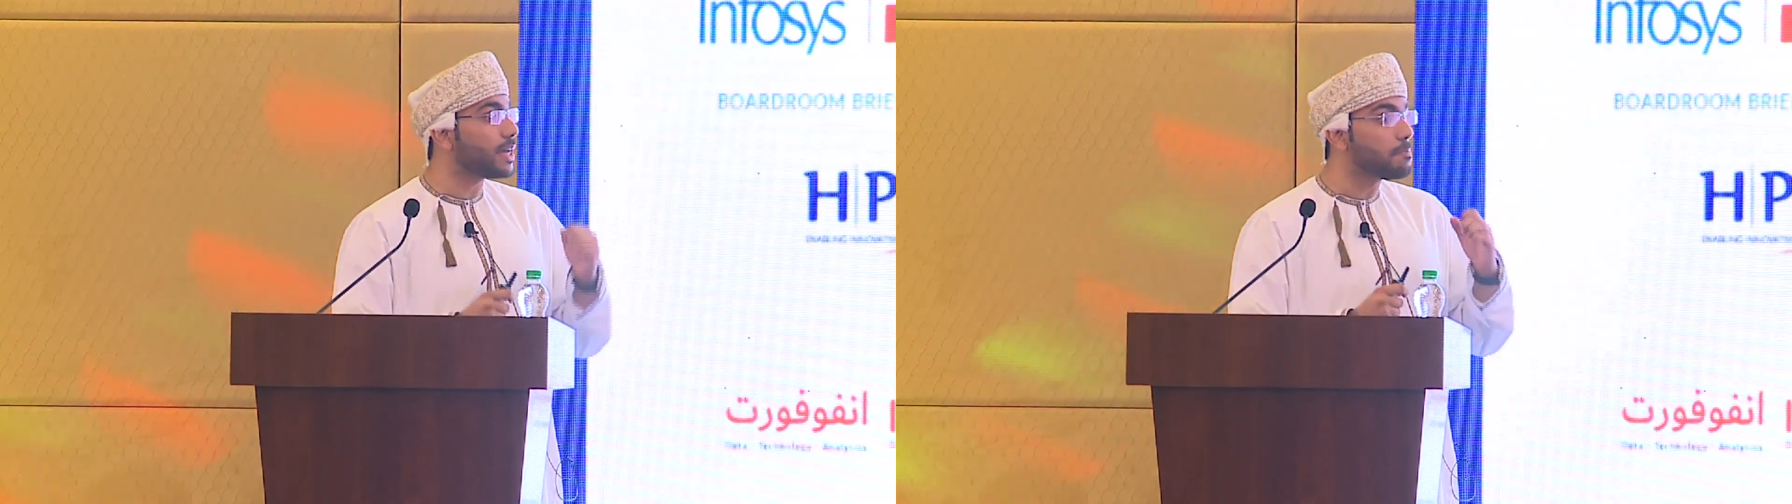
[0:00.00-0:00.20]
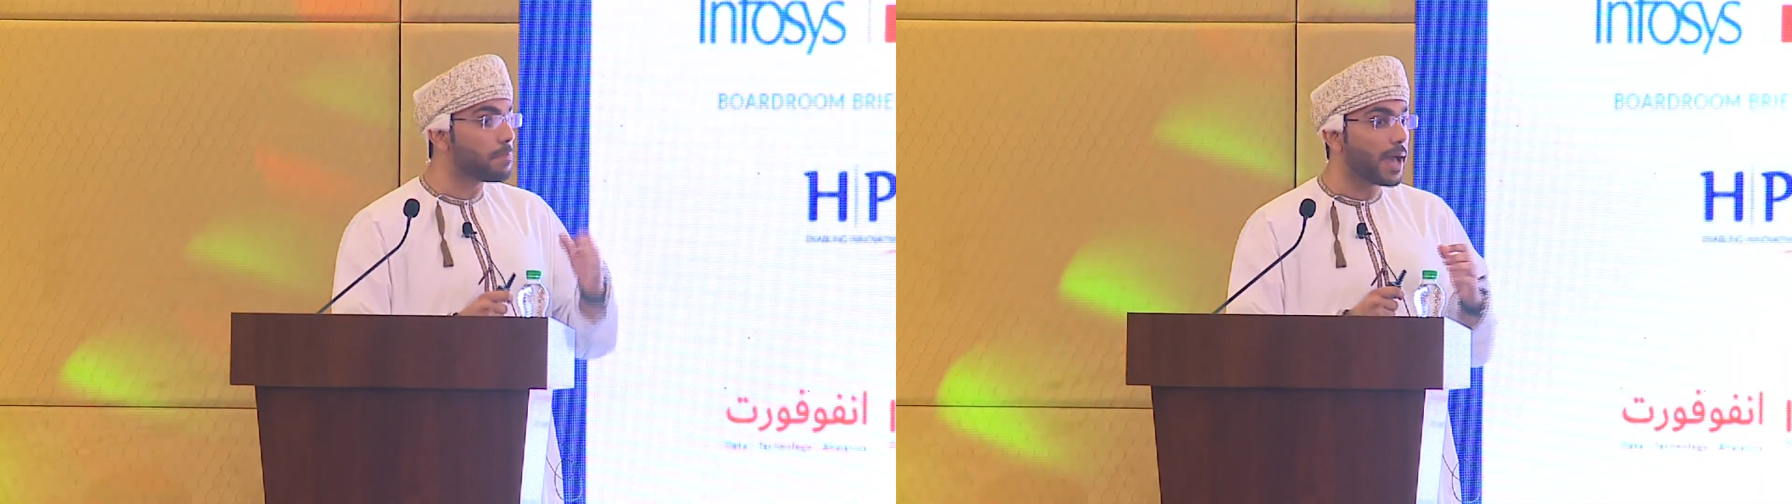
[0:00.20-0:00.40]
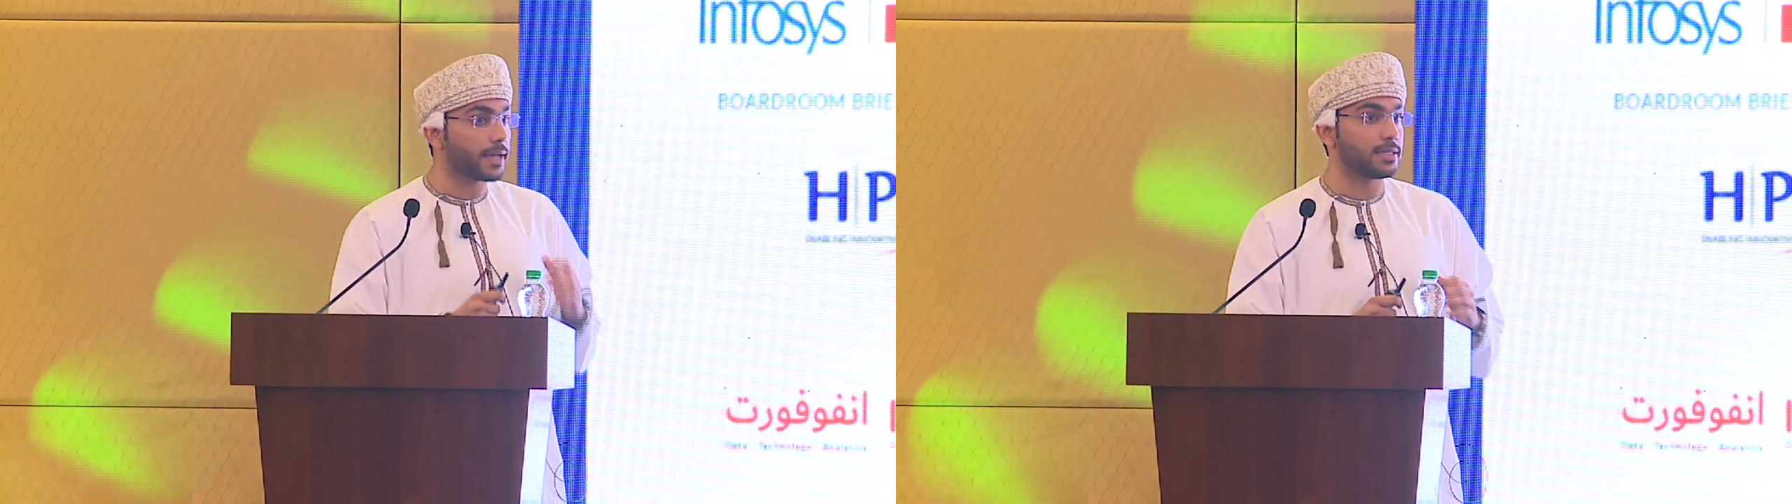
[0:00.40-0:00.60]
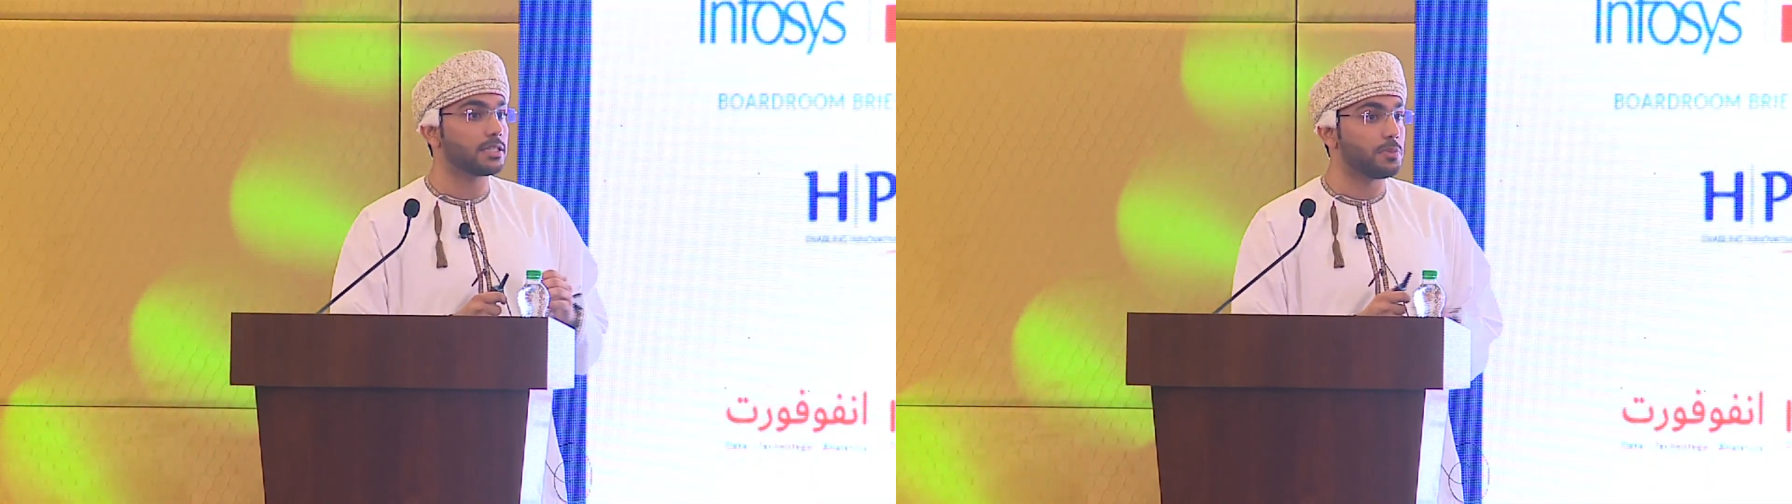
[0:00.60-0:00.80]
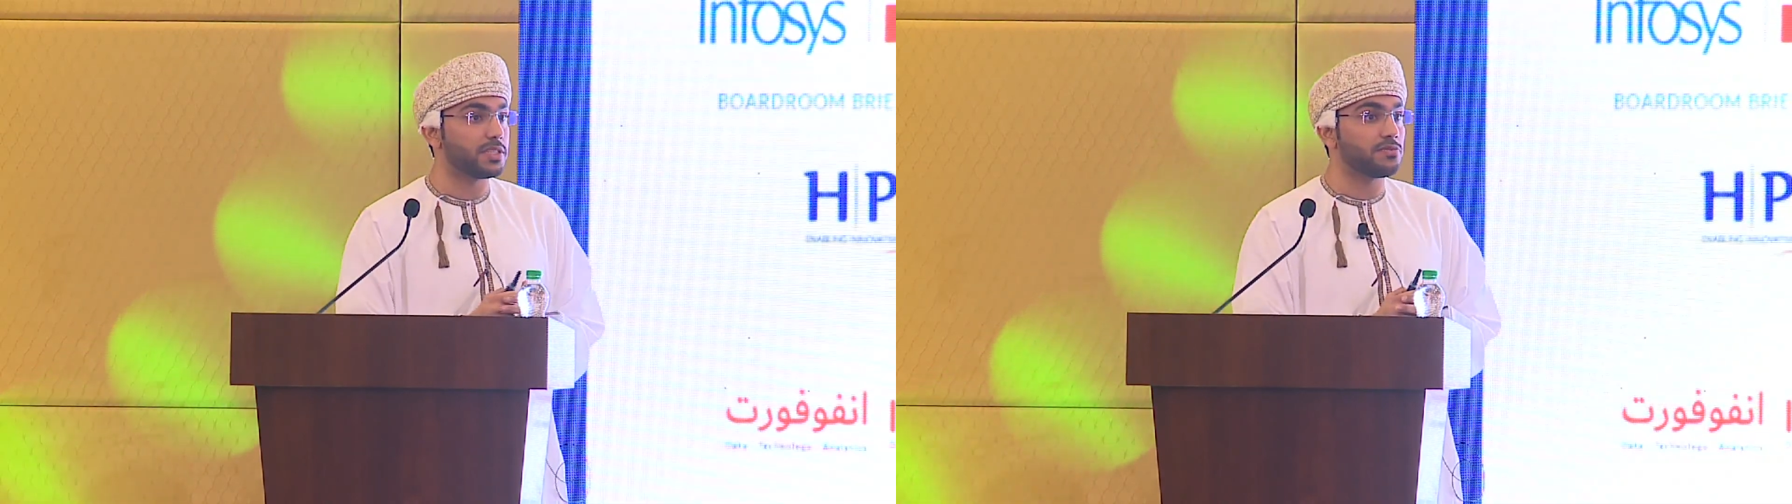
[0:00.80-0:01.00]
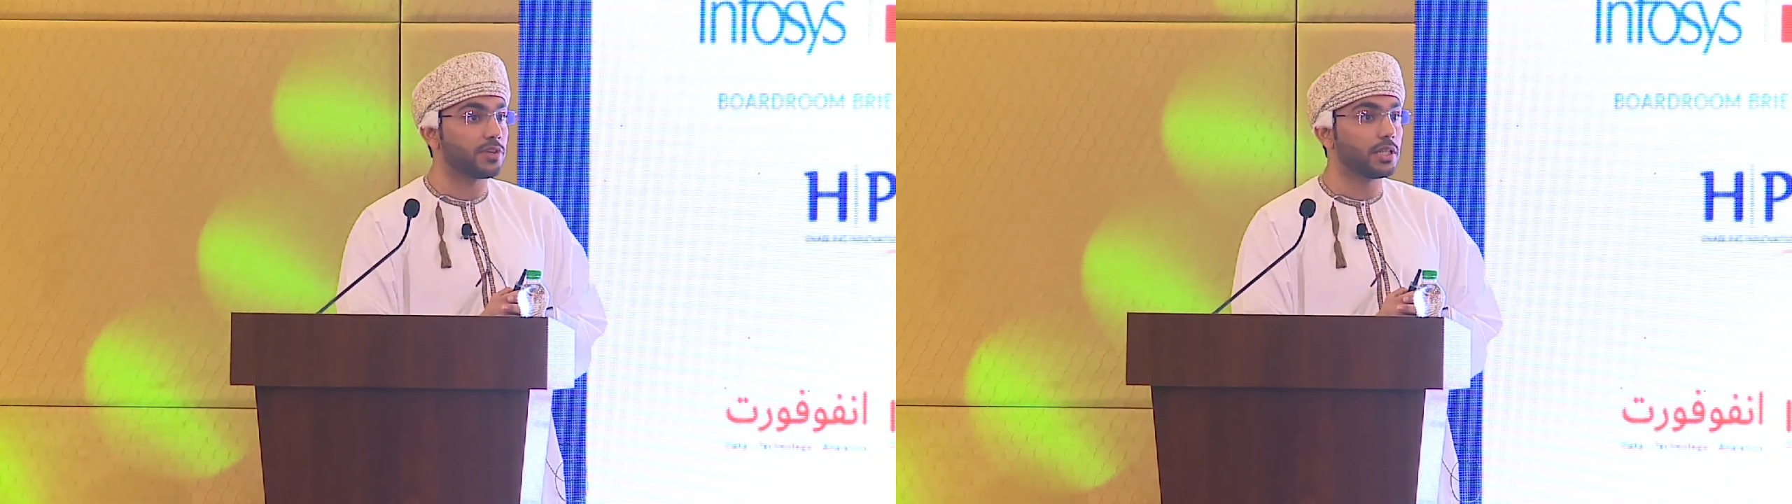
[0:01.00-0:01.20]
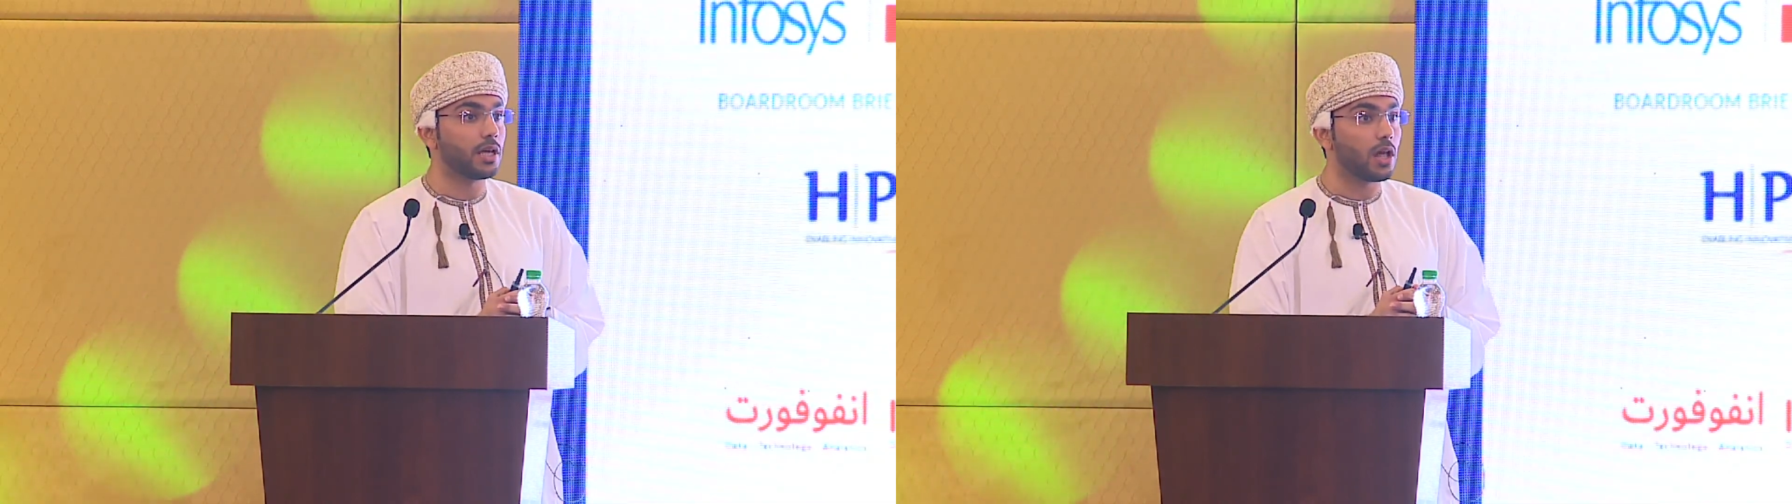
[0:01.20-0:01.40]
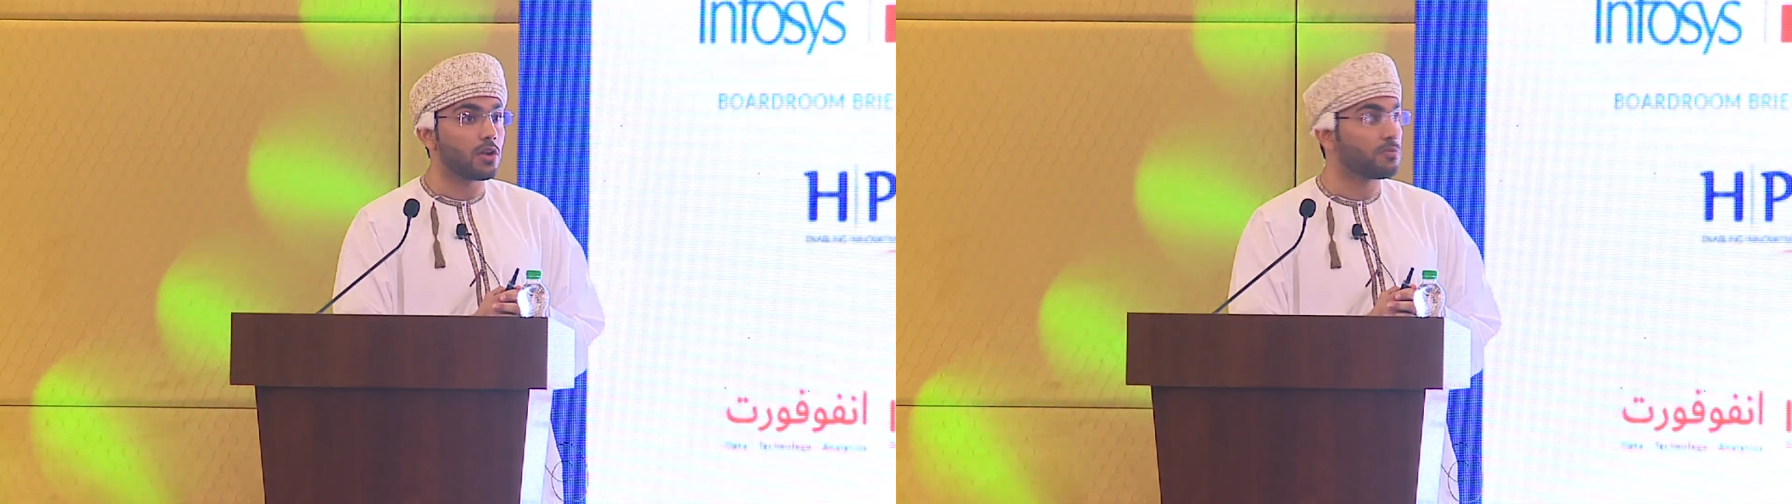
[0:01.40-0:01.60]
and banks specifically a
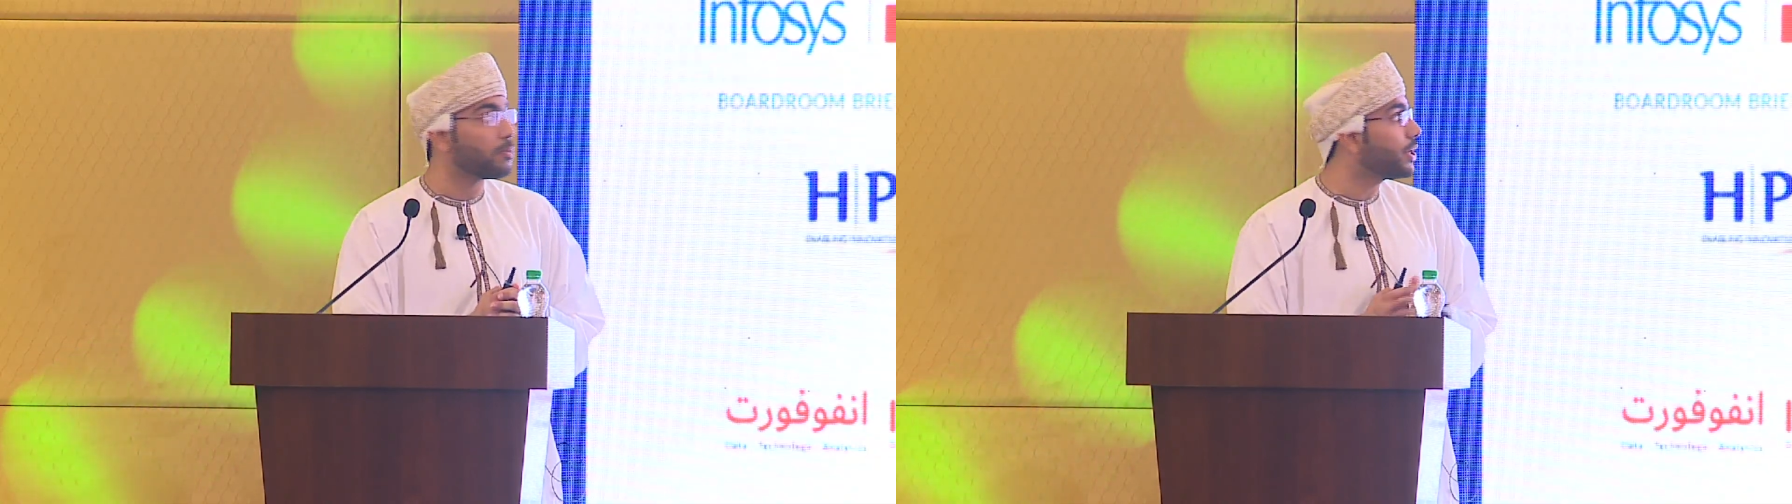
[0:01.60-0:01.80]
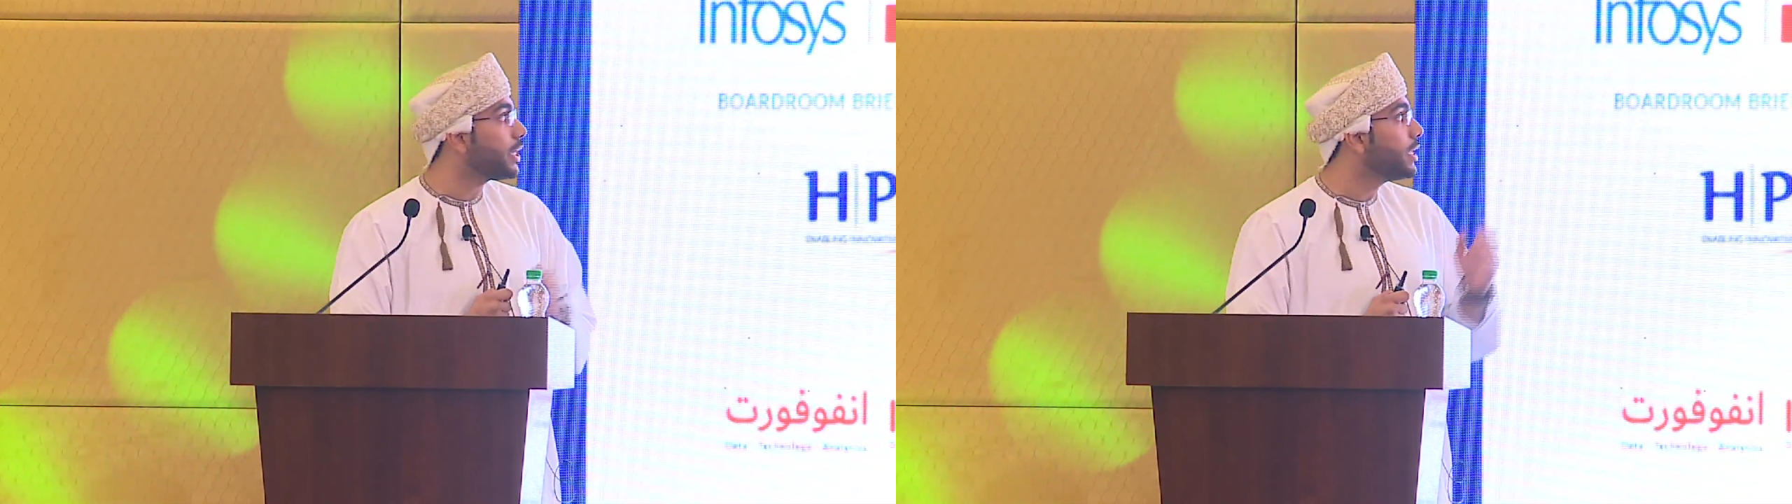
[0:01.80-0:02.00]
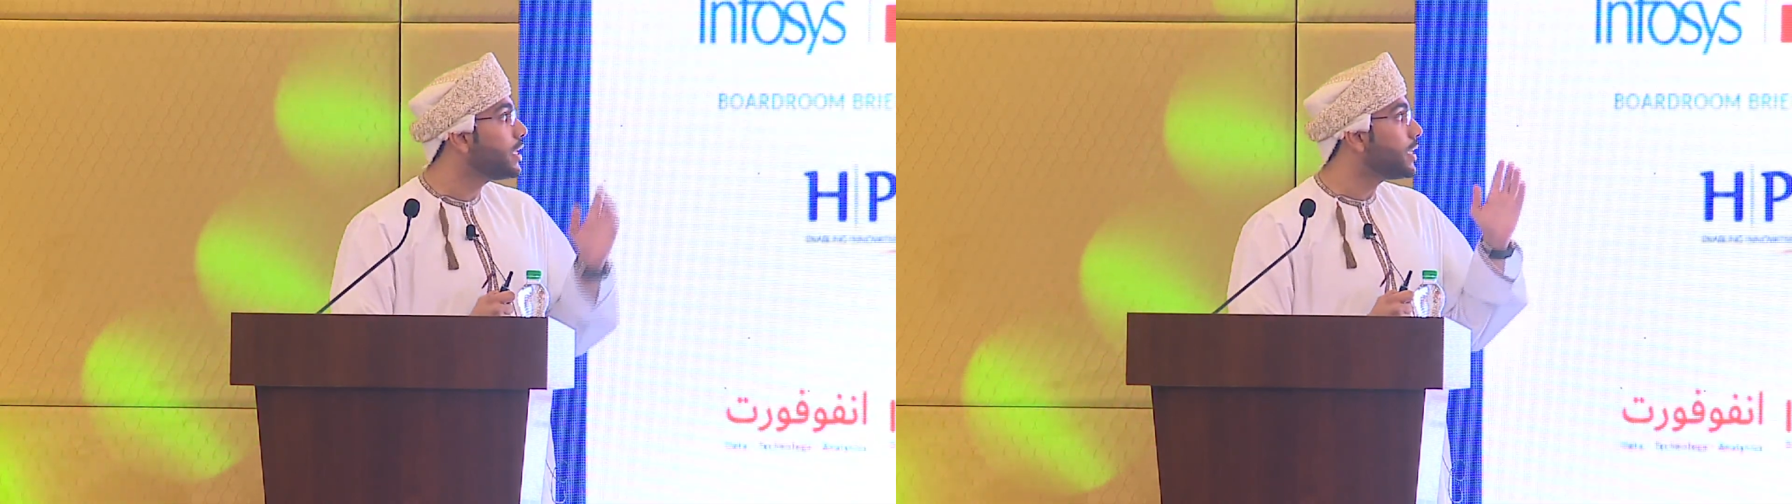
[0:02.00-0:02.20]
lot of money